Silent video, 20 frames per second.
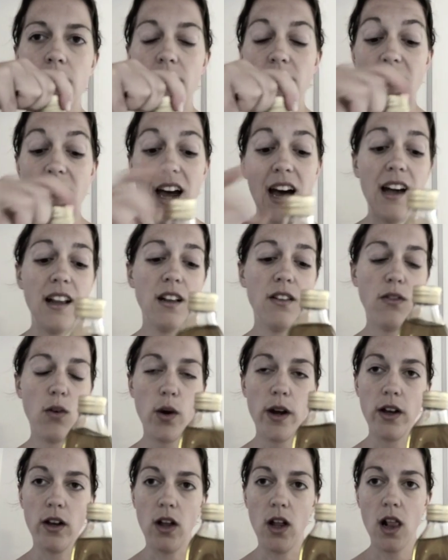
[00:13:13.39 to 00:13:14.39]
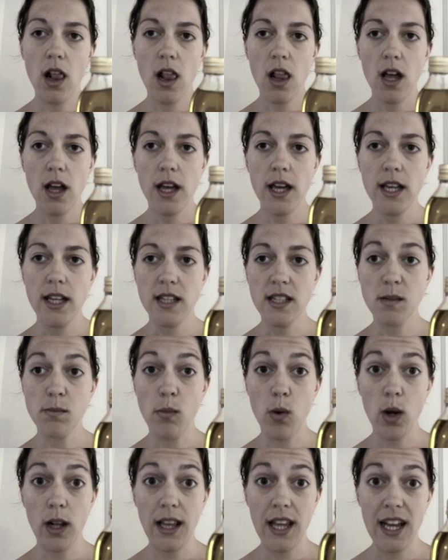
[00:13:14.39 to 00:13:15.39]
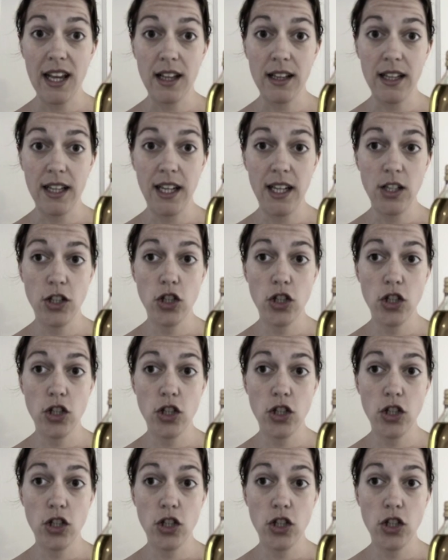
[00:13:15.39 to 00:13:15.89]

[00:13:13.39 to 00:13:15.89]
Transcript: the olive oil is more likely